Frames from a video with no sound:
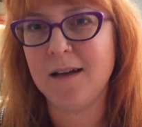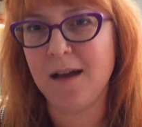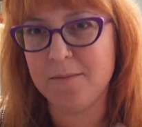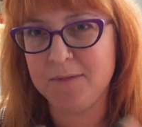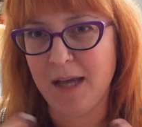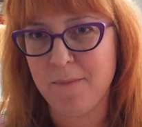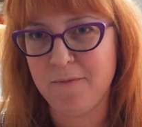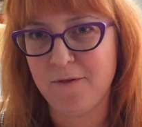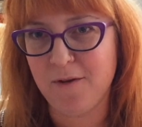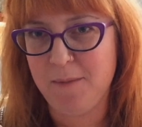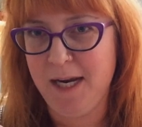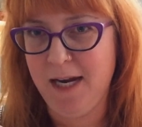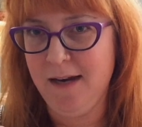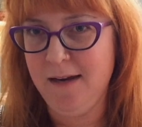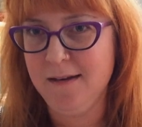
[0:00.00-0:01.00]
comes up for
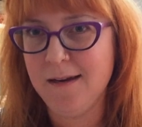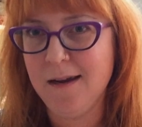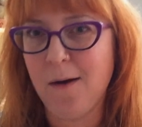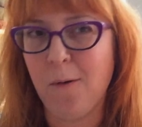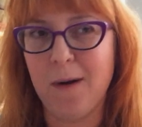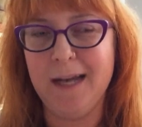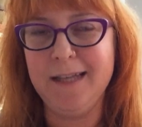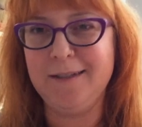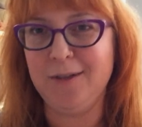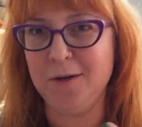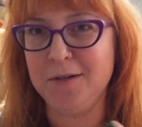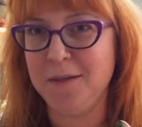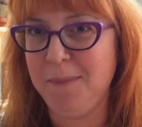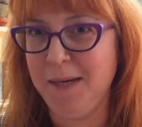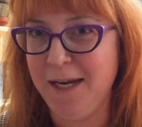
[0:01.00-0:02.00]
me, when I
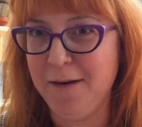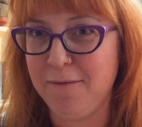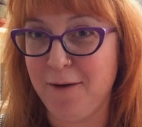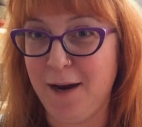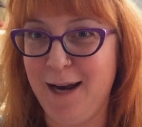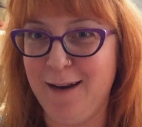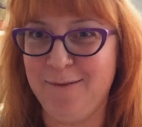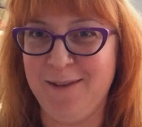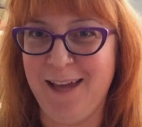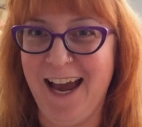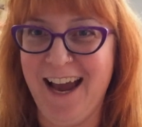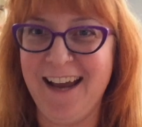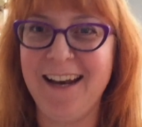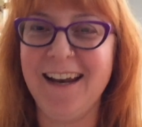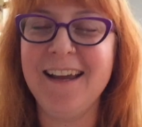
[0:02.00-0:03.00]
start to be afraid of
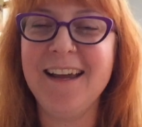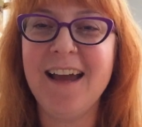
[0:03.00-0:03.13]
that,